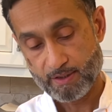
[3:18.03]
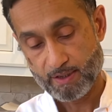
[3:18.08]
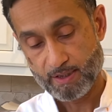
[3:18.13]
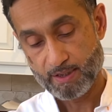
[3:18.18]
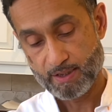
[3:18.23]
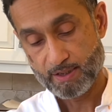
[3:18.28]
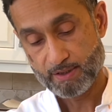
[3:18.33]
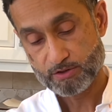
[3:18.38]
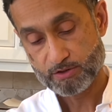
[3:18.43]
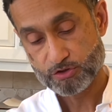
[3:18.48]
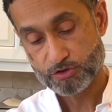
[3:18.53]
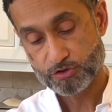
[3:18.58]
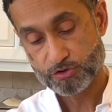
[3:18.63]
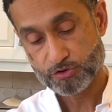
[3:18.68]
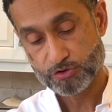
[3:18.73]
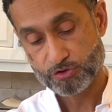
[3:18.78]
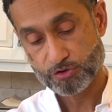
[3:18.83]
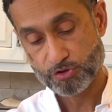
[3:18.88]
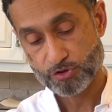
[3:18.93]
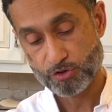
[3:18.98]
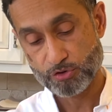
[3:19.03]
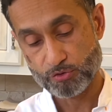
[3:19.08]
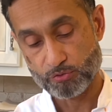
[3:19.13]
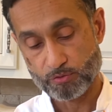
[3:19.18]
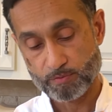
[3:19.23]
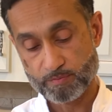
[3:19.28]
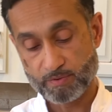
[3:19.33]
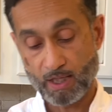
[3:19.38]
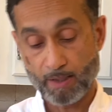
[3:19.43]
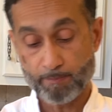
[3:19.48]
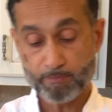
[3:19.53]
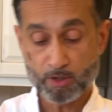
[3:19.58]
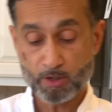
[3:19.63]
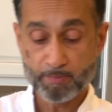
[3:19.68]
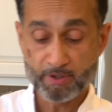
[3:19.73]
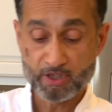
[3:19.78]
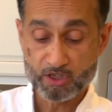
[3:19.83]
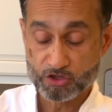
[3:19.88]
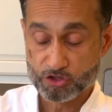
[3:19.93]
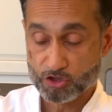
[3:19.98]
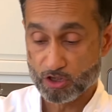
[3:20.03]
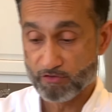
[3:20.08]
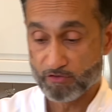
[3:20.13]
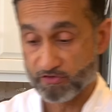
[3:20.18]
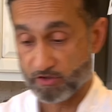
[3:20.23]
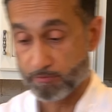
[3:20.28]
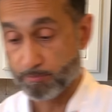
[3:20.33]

and 2. I'm going to be conservative